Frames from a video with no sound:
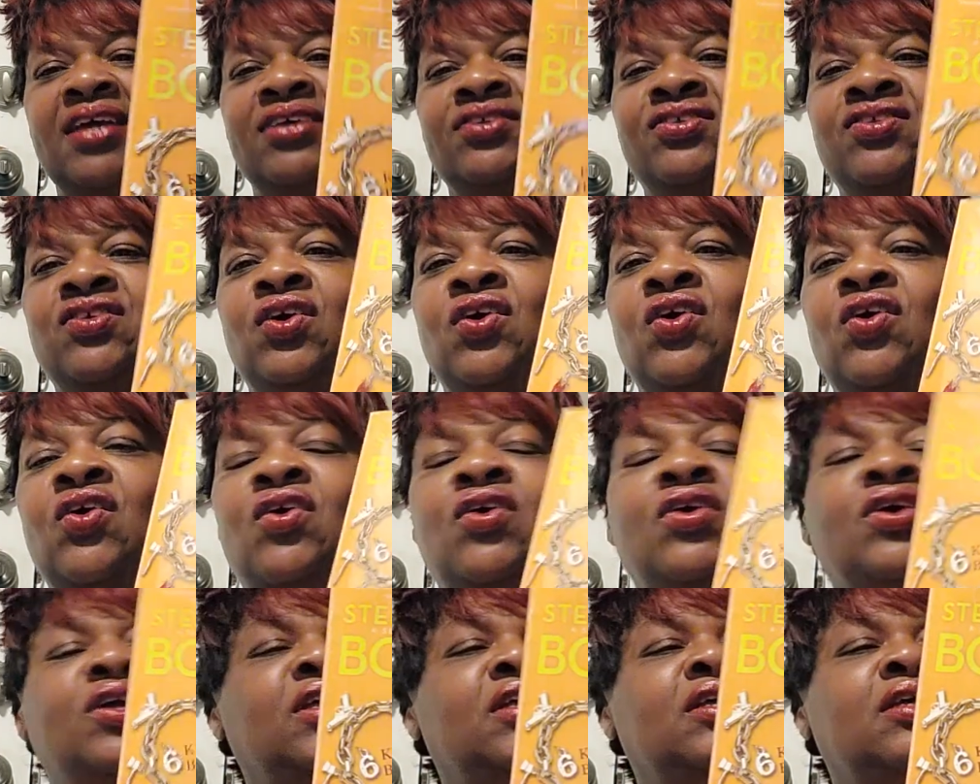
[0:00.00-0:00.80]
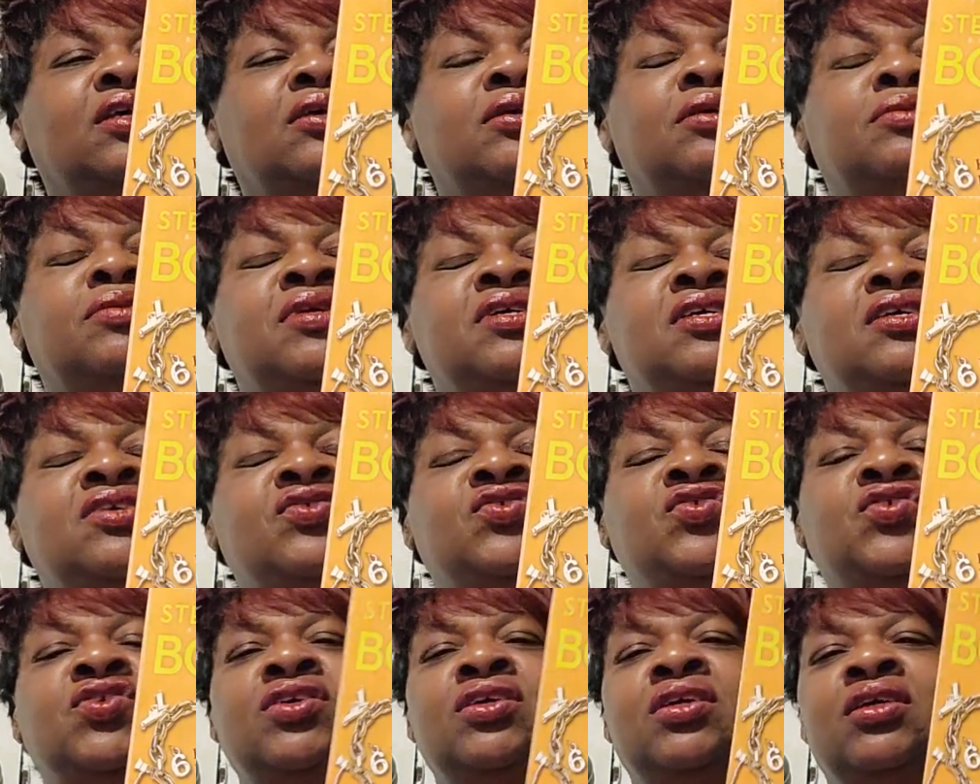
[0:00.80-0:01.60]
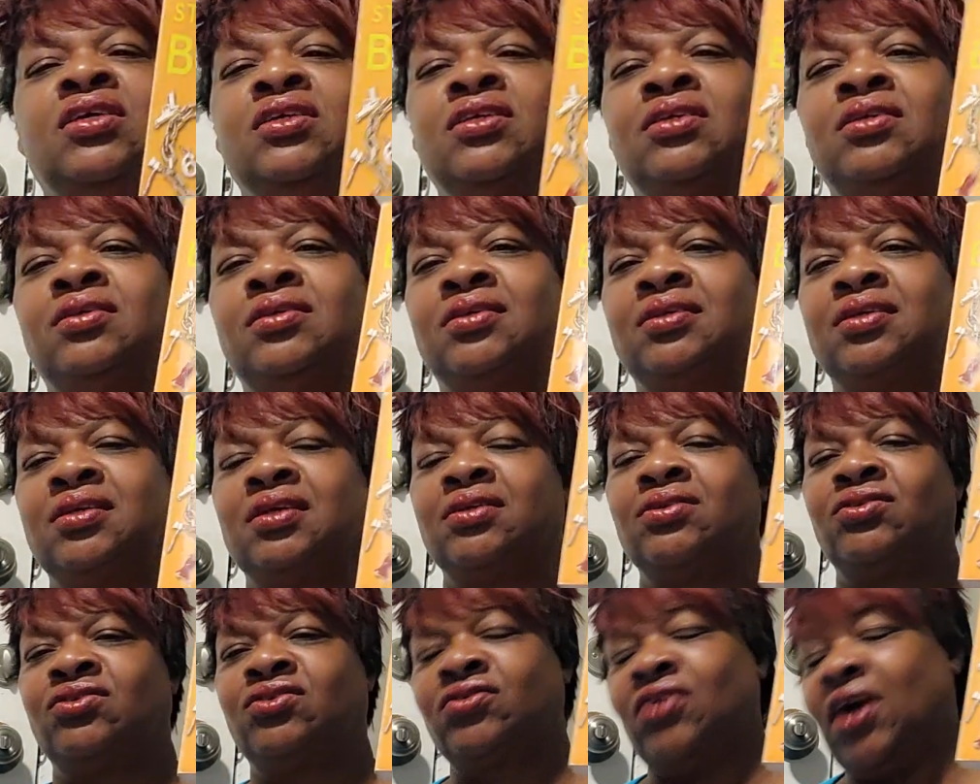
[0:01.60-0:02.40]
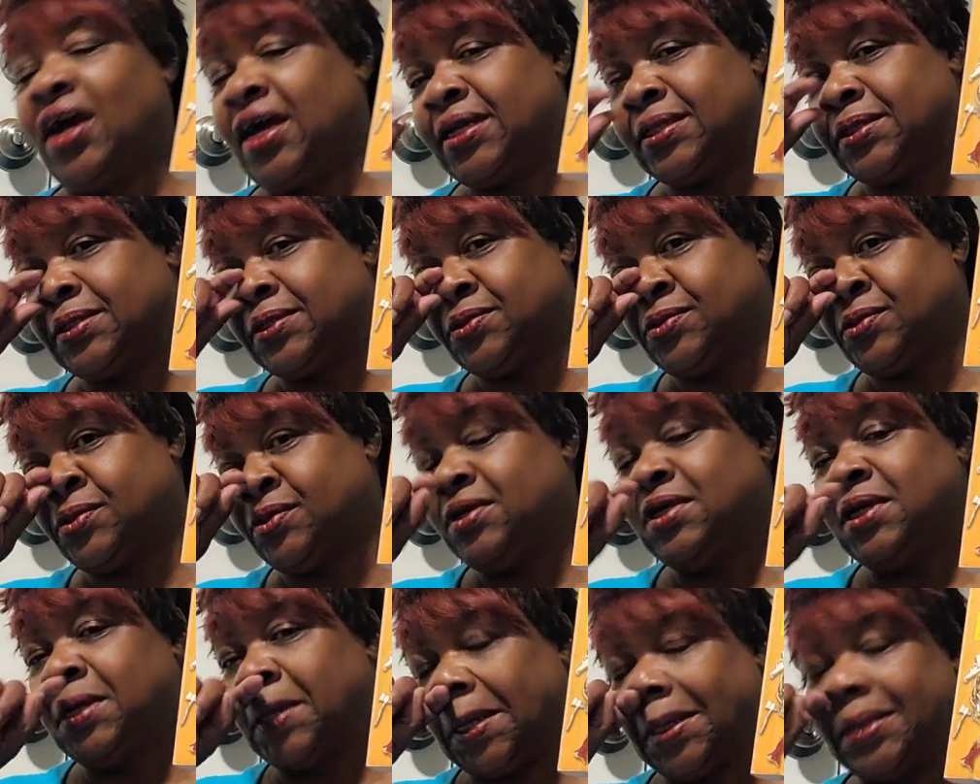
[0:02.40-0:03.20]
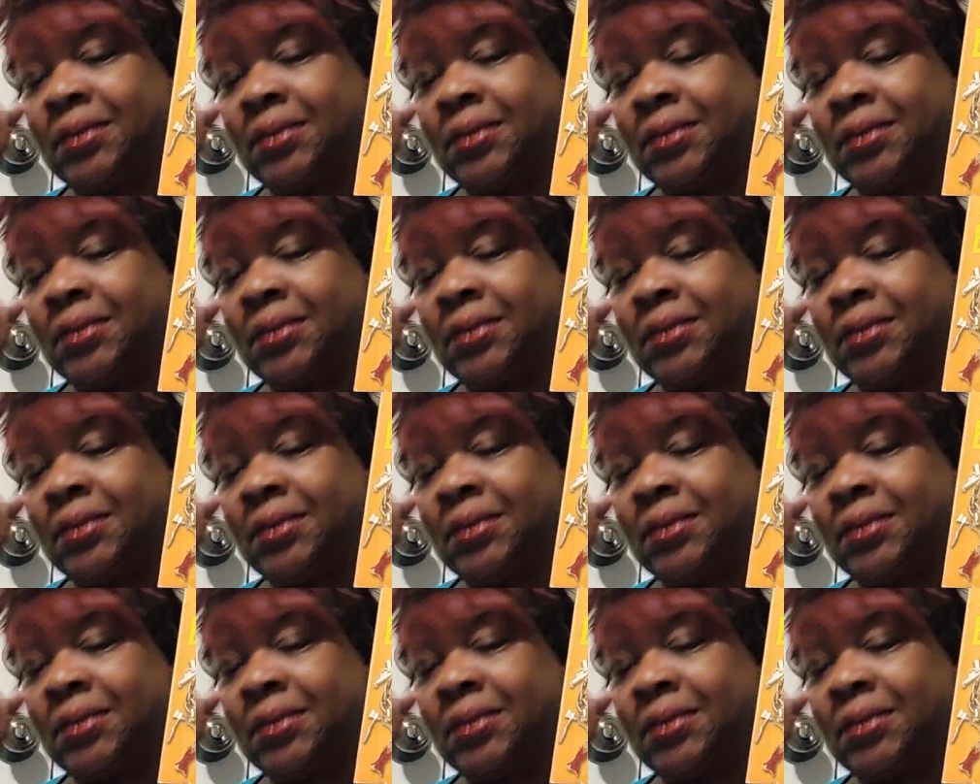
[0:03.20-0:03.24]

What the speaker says: So he is trying to